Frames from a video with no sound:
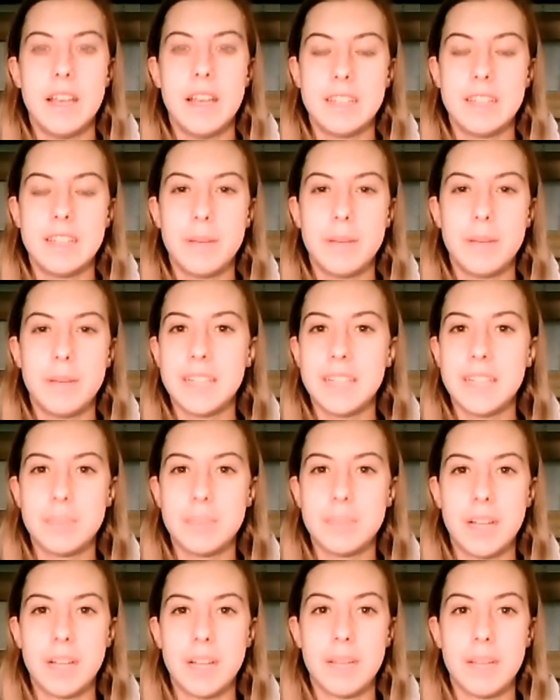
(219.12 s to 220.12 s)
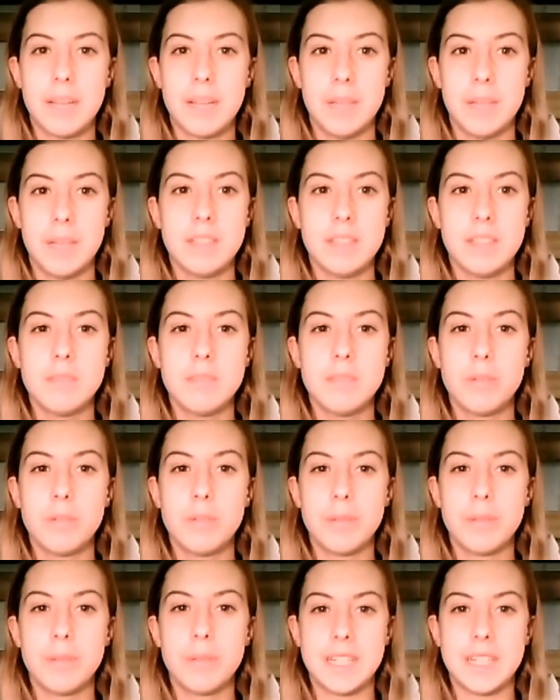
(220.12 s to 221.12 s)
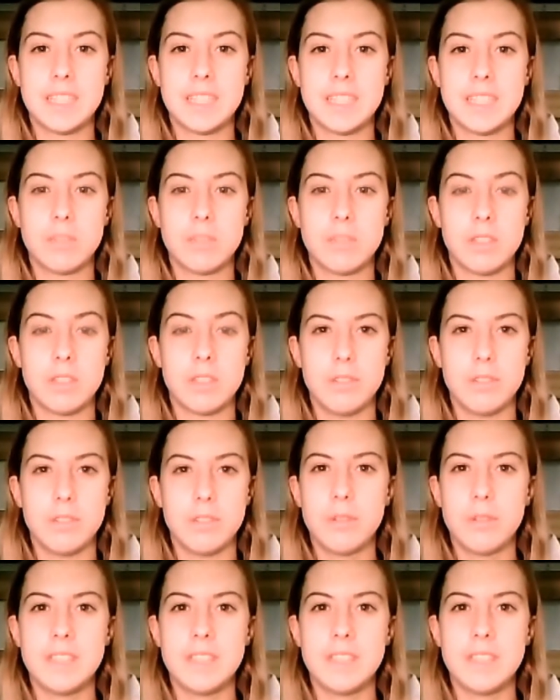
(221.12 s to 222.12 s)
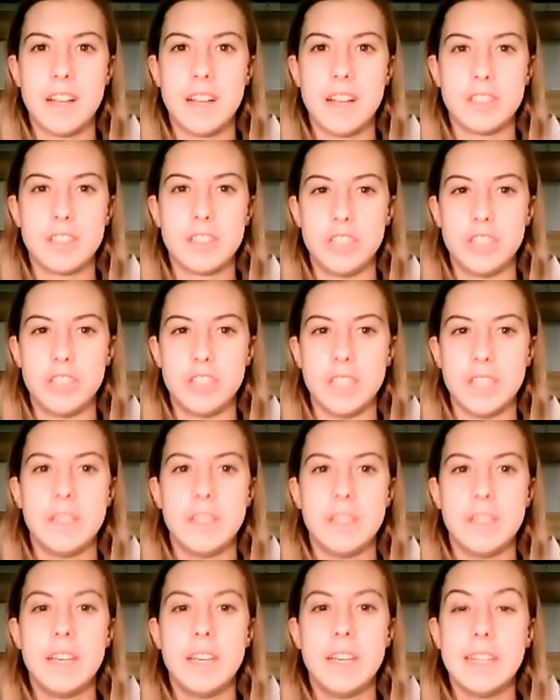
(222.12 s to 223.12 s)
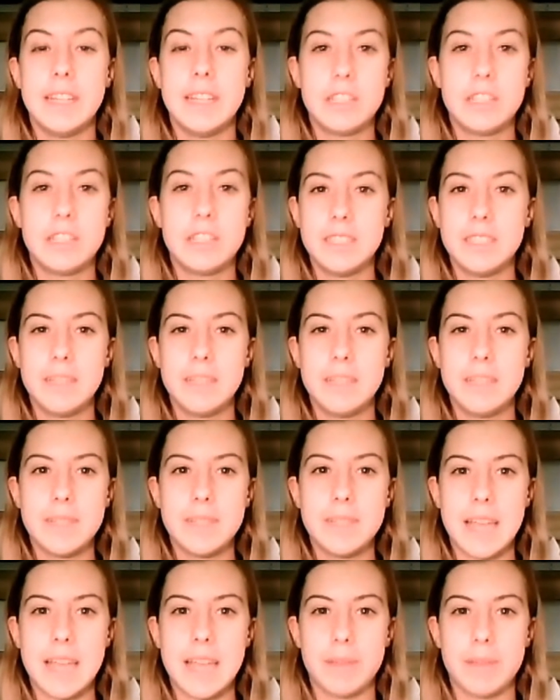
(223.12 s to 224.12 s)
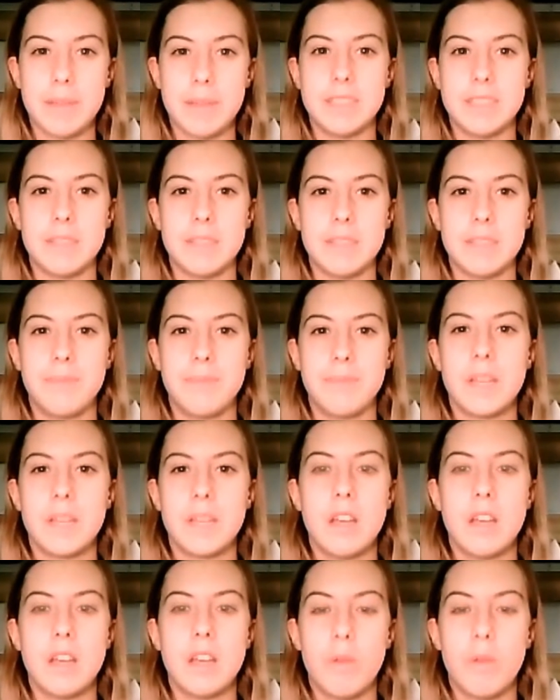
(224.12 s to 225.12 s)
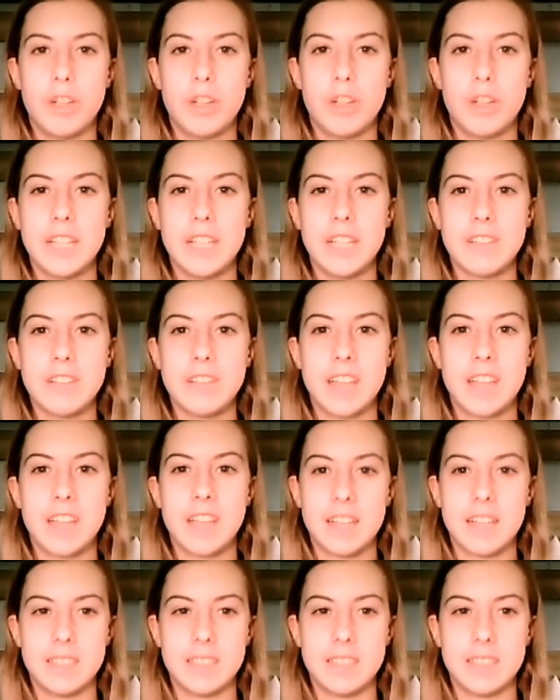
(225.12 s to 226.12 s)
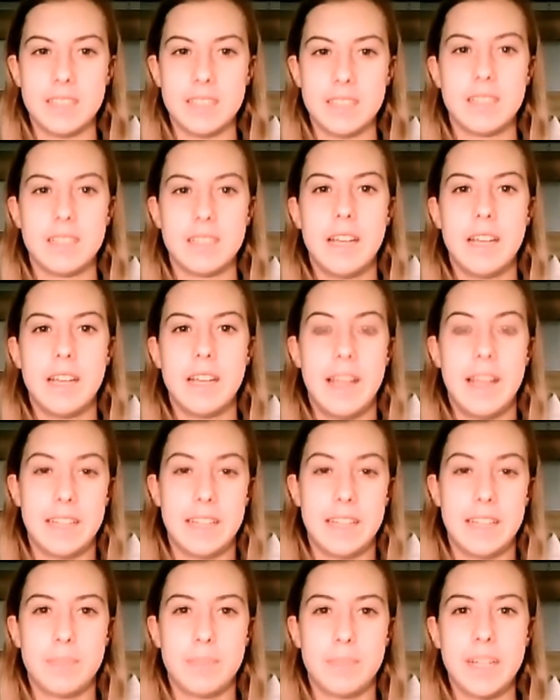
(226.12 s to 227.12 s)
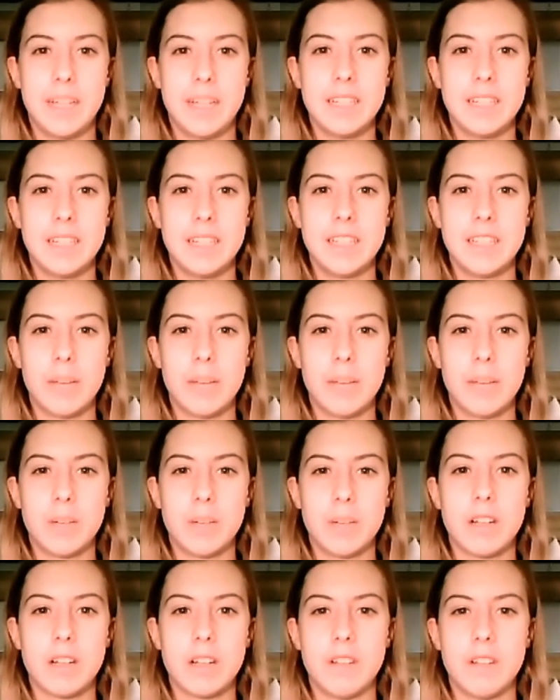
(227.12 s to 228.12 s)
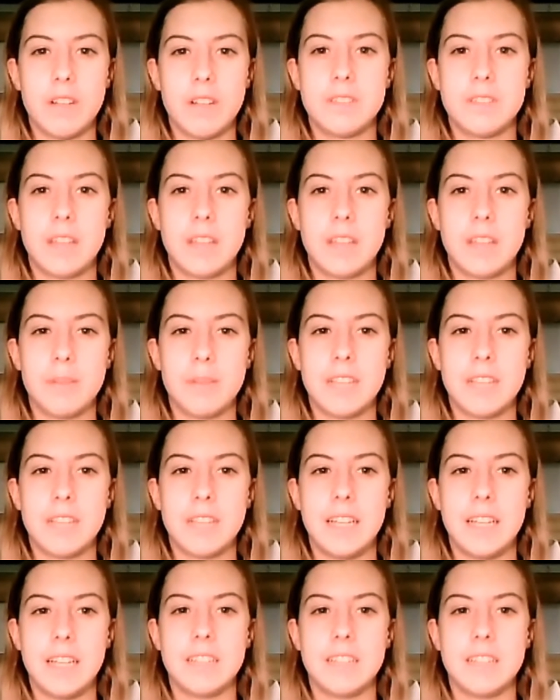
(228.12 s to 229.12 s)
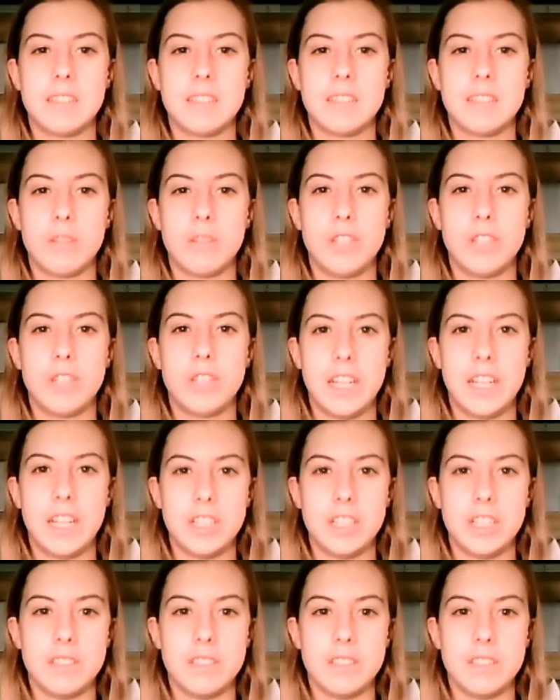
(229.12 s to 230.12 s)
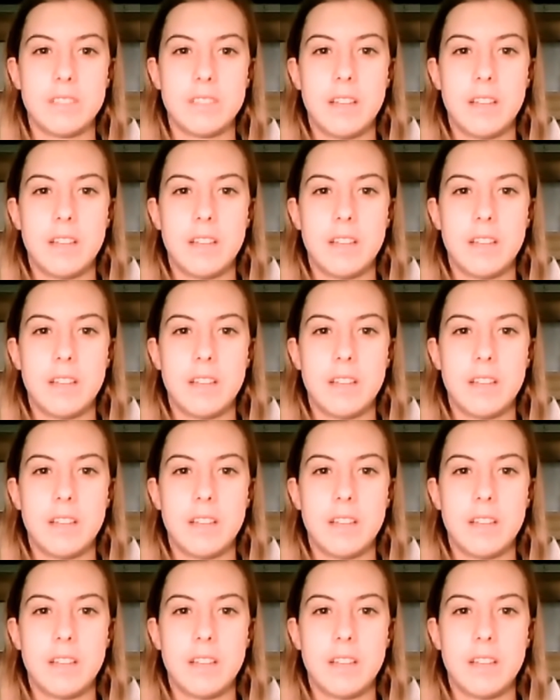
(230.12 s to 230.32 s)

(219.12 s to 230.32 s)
thereby supplying millions more brain cells with glucose and oxygen, increasing metabolism, washing out toxins, and expanding the network of simultaneous associations.